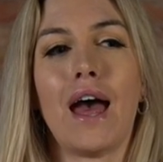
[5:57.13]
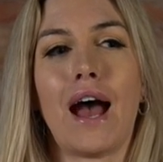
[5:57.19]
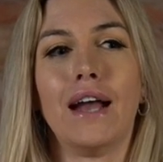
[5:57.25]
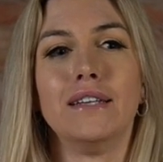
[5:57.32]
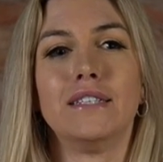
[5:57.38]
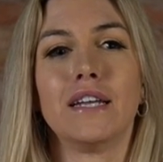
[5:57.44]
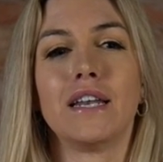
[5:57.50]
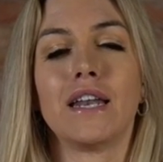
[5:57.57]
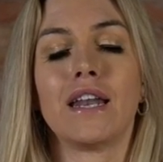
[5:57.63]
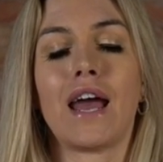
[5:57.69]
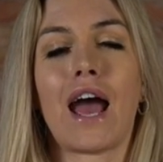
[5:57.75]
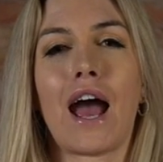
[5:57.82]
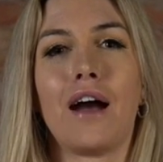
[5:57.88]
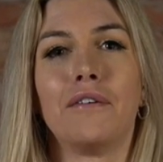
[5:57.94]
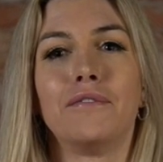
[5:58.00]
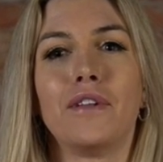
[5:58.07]
I didn't
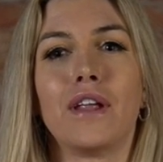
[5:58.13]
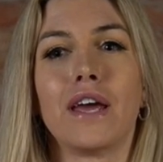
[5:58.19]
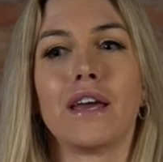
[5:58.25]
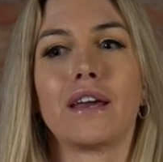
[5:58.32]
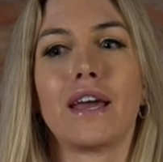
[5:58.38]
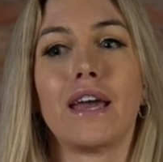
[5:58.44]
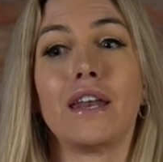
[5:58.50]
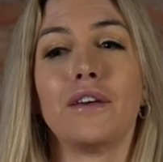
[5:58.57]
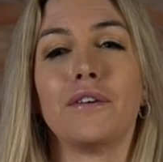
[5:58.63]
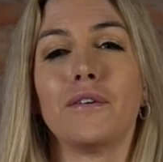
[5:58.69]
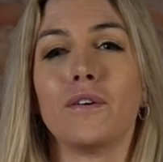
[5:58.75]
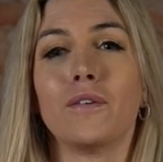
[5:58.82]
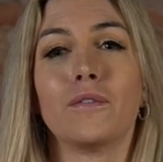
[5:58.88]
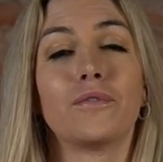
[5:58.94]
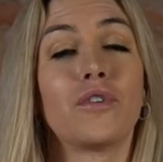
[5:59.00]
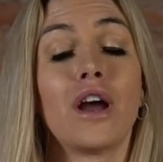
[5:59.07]
have like
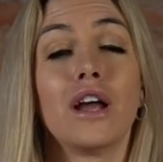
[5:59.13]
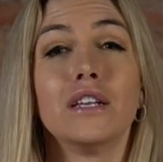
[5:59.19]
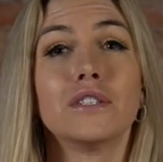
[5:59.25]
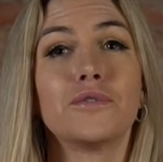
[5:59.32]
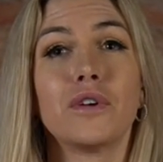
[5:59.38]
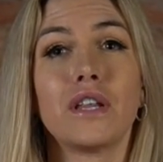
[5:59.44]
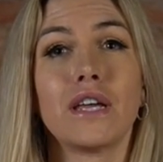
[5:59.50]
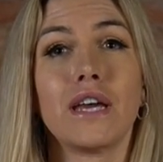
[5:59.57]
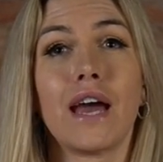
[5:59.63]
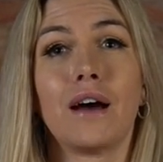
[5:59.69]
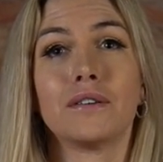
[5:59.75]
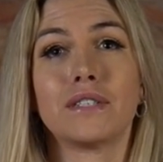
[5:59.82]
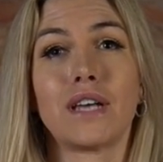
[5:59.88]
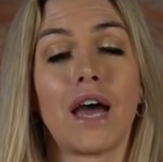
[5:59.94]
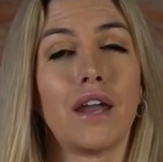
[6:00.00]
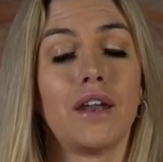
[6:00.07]
any friends really
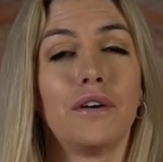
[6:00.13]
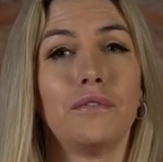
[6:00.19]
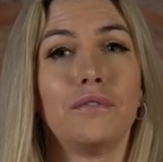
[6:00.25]
outside